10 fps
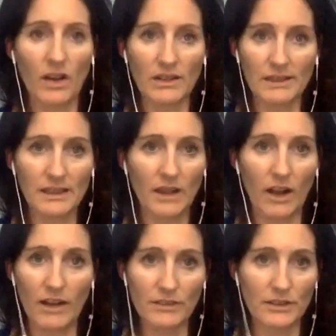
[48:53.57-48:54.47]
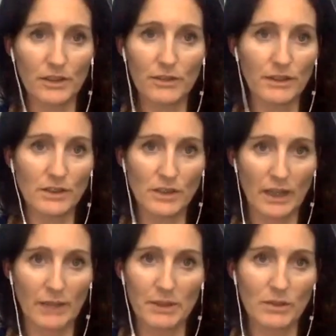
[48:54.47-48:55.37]
ugly and awful and you feel
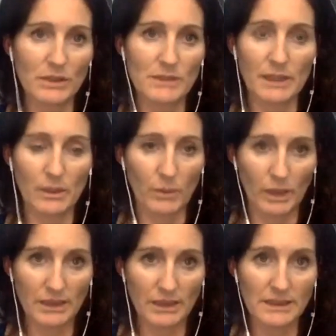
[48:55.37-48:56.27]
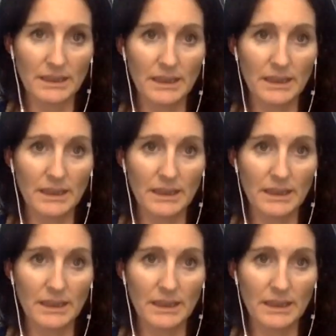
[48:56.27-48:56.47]
shame and you just make it worse